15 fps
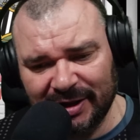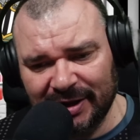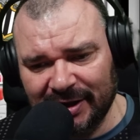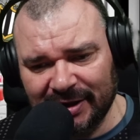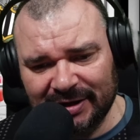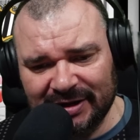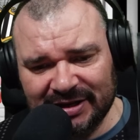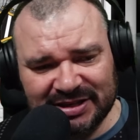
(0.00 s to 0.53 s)

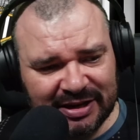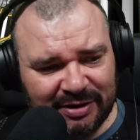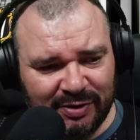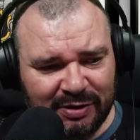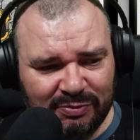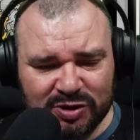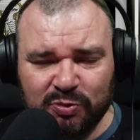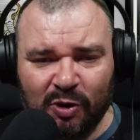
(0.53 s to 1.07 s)
listen,
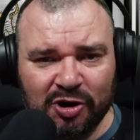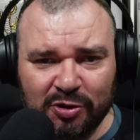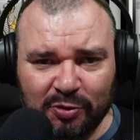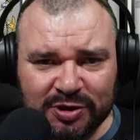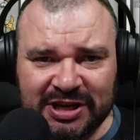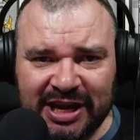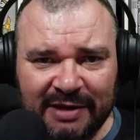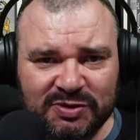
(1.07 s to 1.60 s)
it was one of those
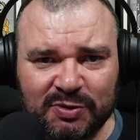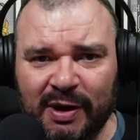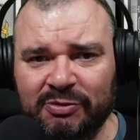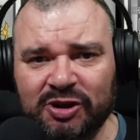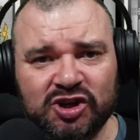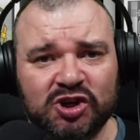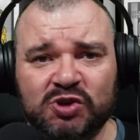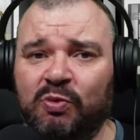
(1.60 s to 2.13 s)
games where we
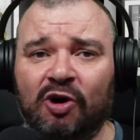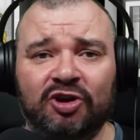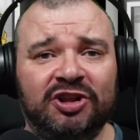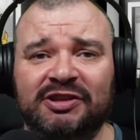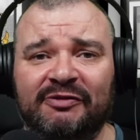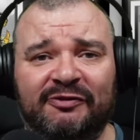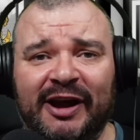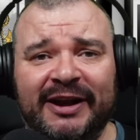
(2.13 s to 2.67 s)
just wanted
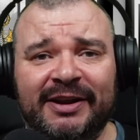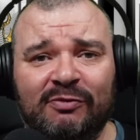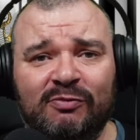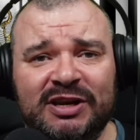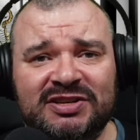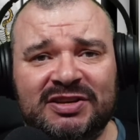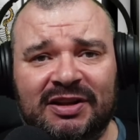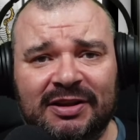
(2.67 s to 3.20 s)
the final
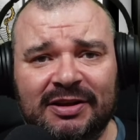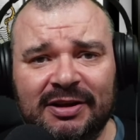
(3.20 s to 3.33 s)
whistle.